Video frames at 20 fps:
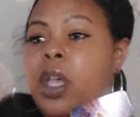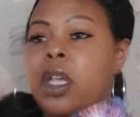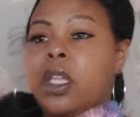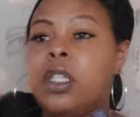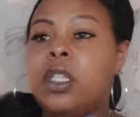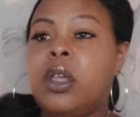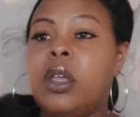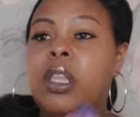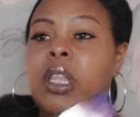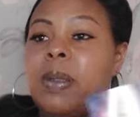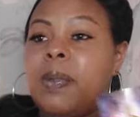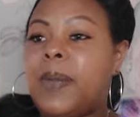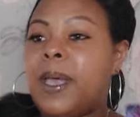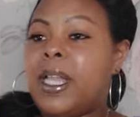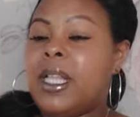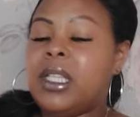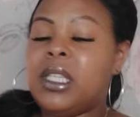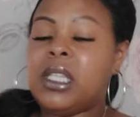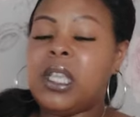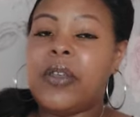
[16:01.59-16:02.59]
So it
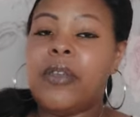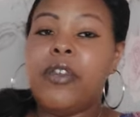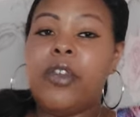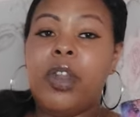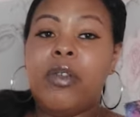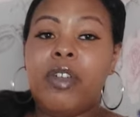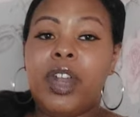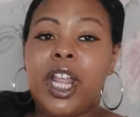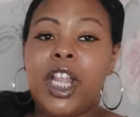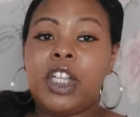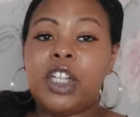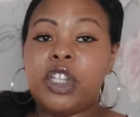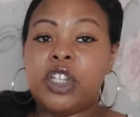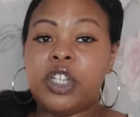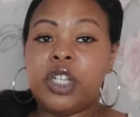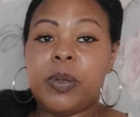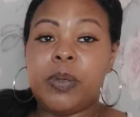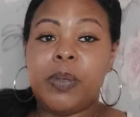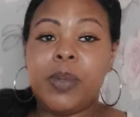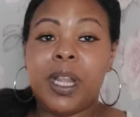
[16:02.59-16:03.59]
depends if you're in a
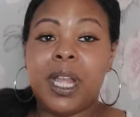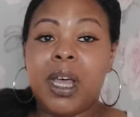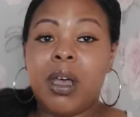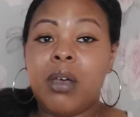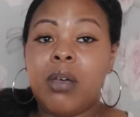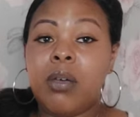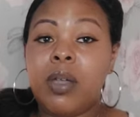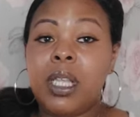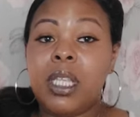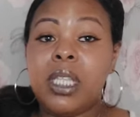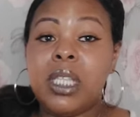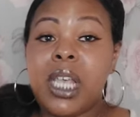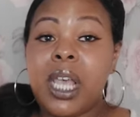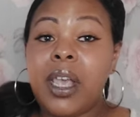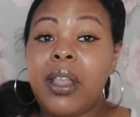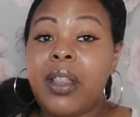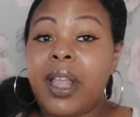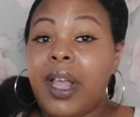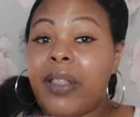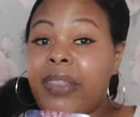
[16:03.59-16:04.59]
relationship now. It's
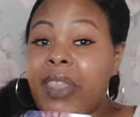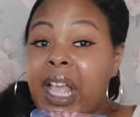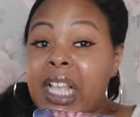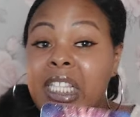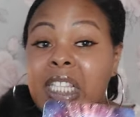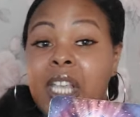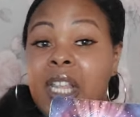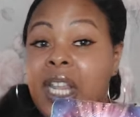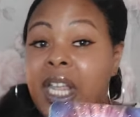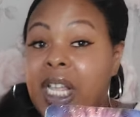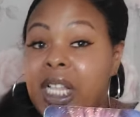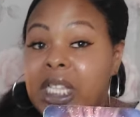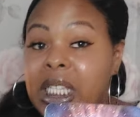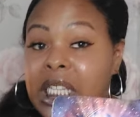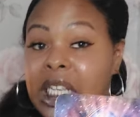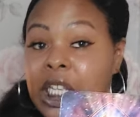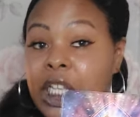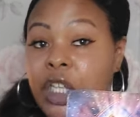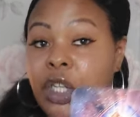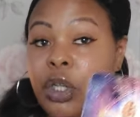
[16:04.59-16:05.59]
saying that that's going to
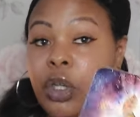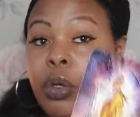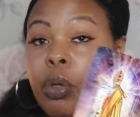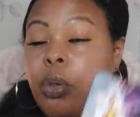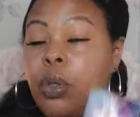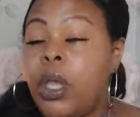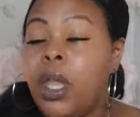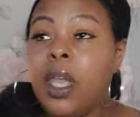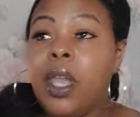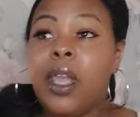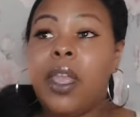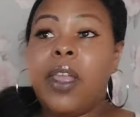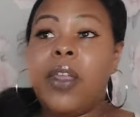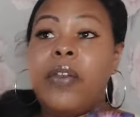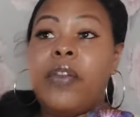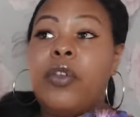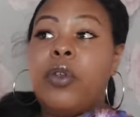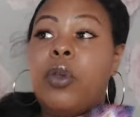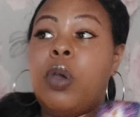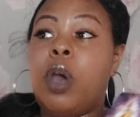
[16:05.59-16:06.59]
continue.
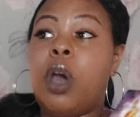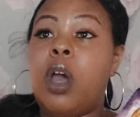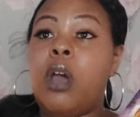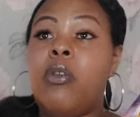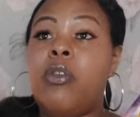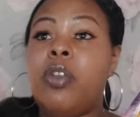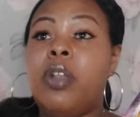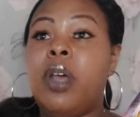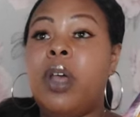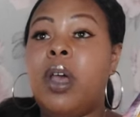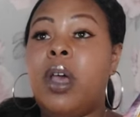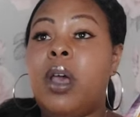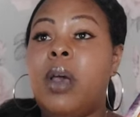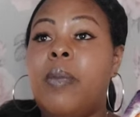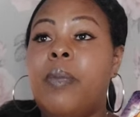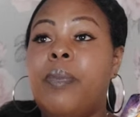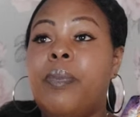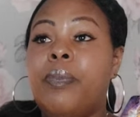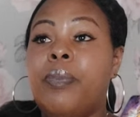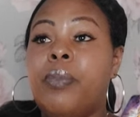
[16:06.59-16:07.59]
If you are
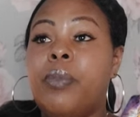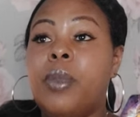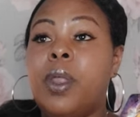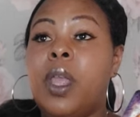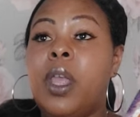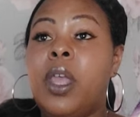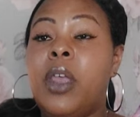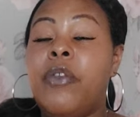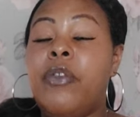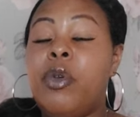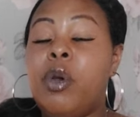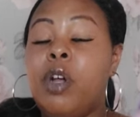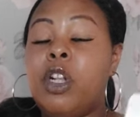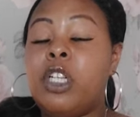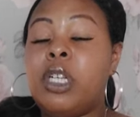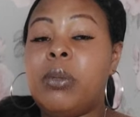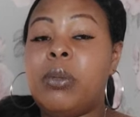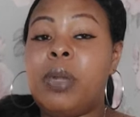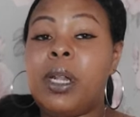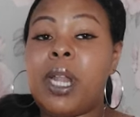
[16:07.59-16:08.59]
if you are a
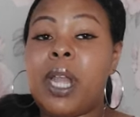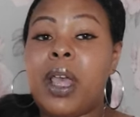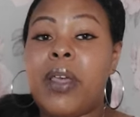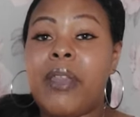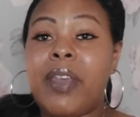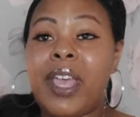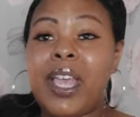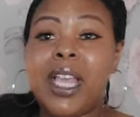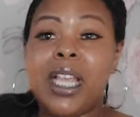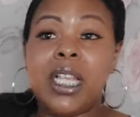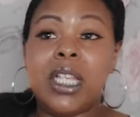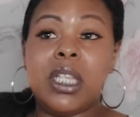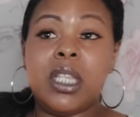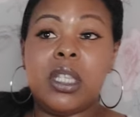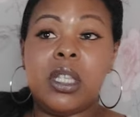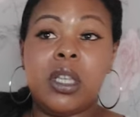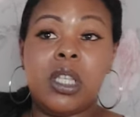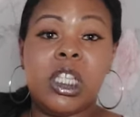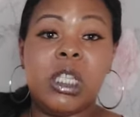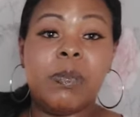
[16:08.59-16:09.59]
Gemini that
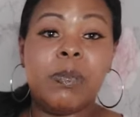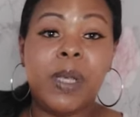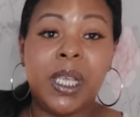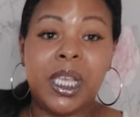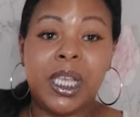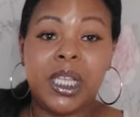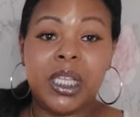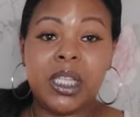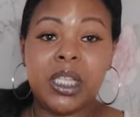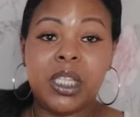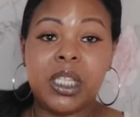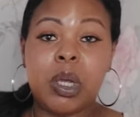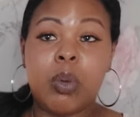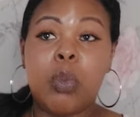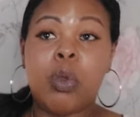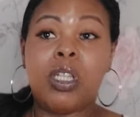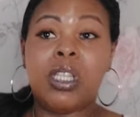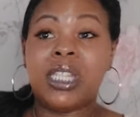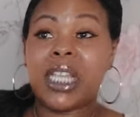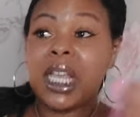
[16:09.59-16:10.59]
is speaking to
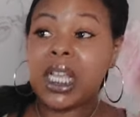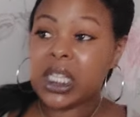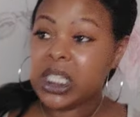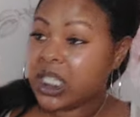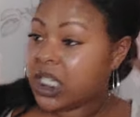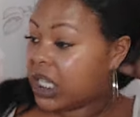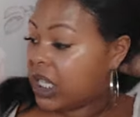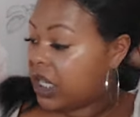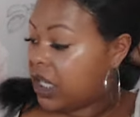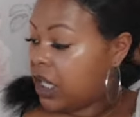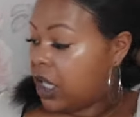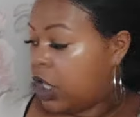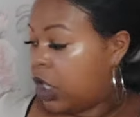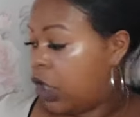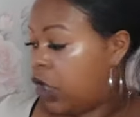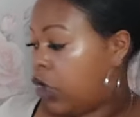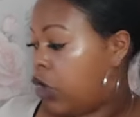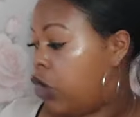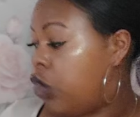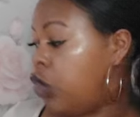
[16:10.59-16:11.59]
someone, dating,
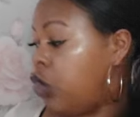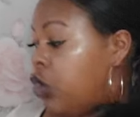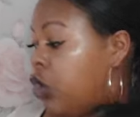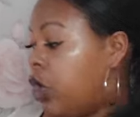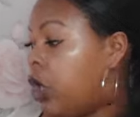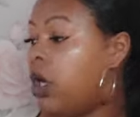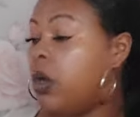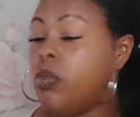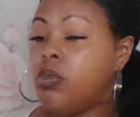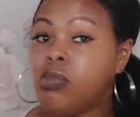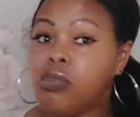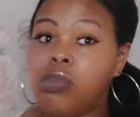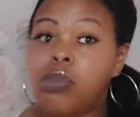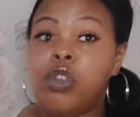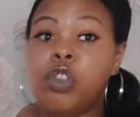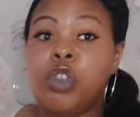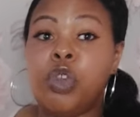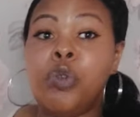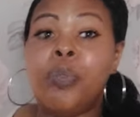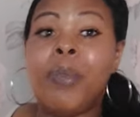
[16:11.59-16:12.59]

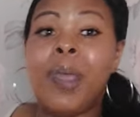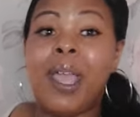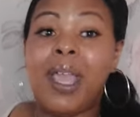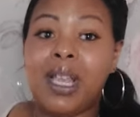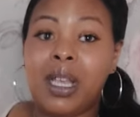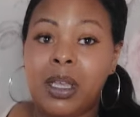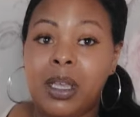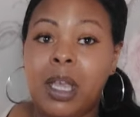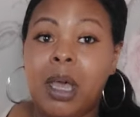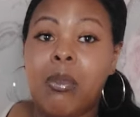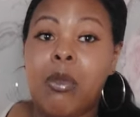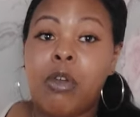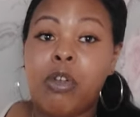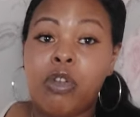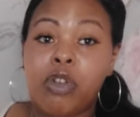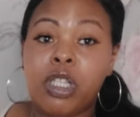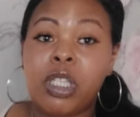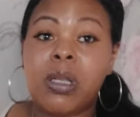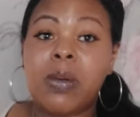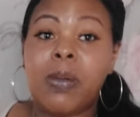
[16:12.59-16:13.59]
you may come
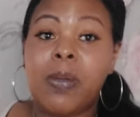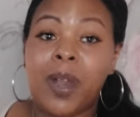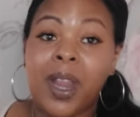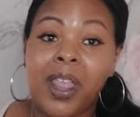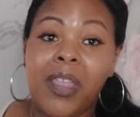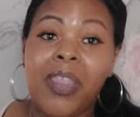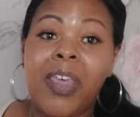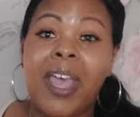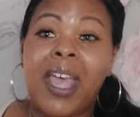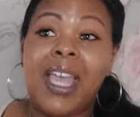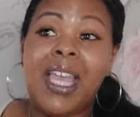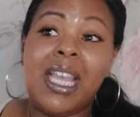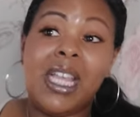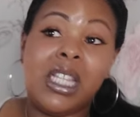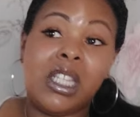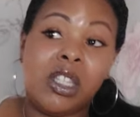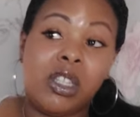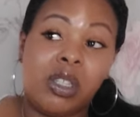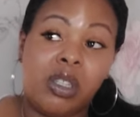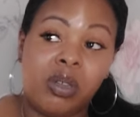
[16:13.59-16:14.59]
across somebody that
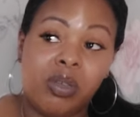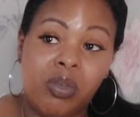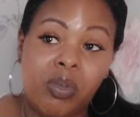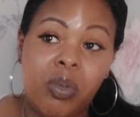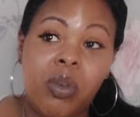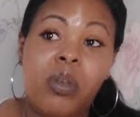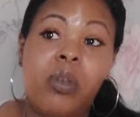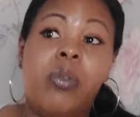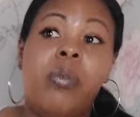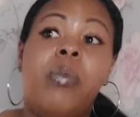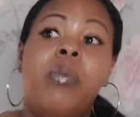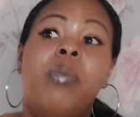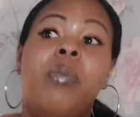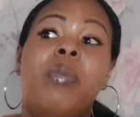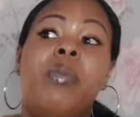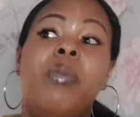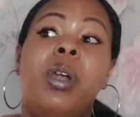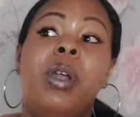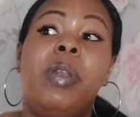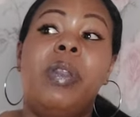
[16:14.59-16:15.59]
is
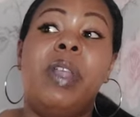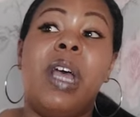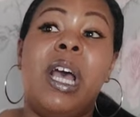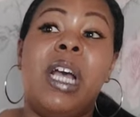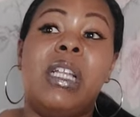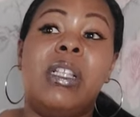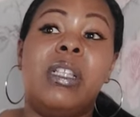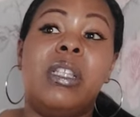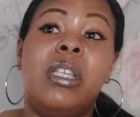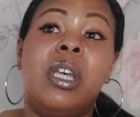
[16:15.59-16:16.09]
a